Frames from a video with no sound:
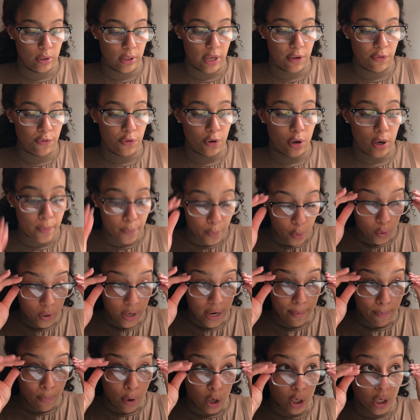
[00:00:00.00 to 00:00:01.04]
if you're a
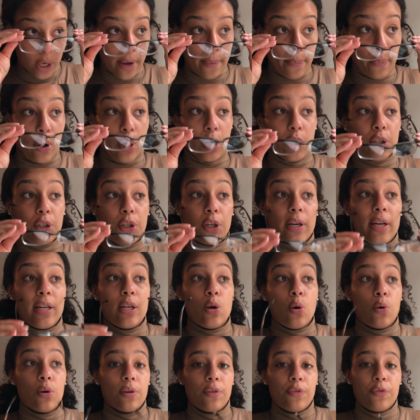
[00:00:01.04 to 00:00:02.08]
MONAT market partner, in
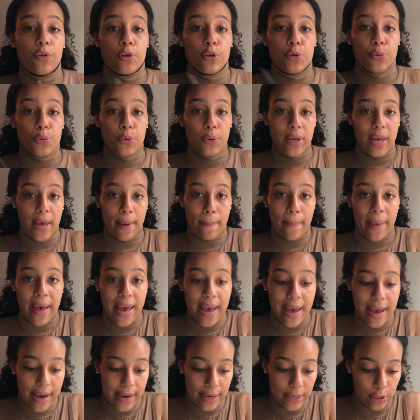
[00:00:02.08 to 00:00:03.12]
order for you to get
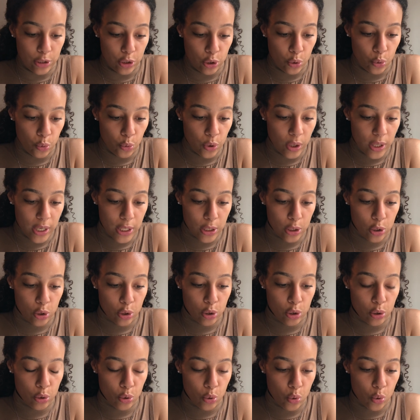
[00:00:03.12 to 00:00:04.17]
paid, you need
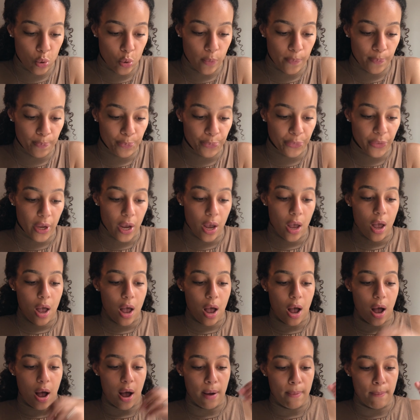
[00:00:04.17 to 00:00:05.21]
to
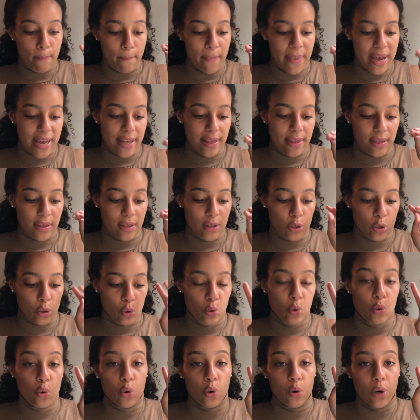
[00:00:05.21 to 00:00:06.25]
meet
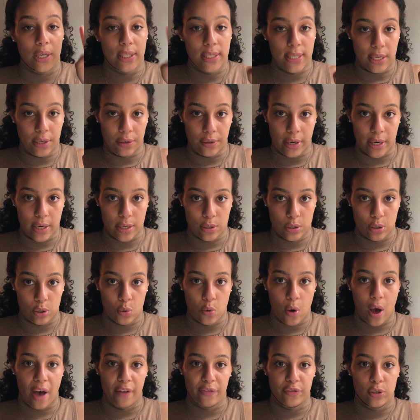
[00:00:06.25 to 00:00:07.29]
2 criteria.
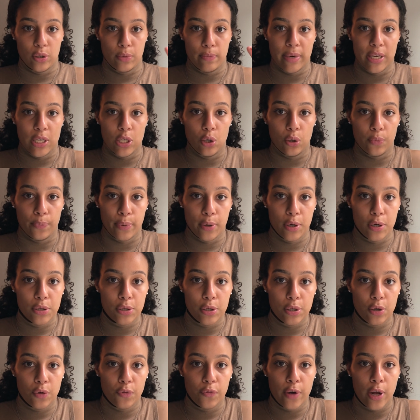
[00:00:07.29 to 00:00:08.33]
You have to meet your
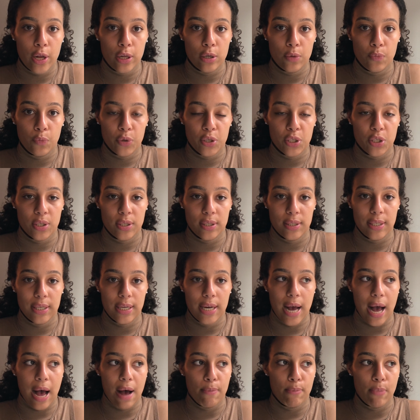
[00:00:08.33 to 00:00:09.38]
personal volume, which is the
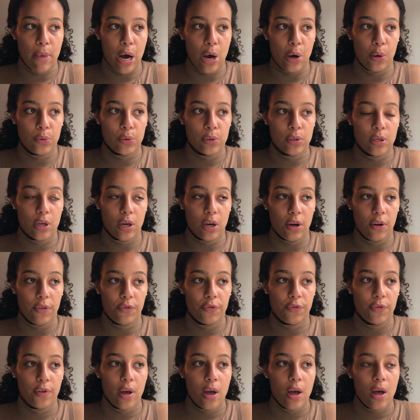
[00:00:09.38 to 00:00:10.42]
amount of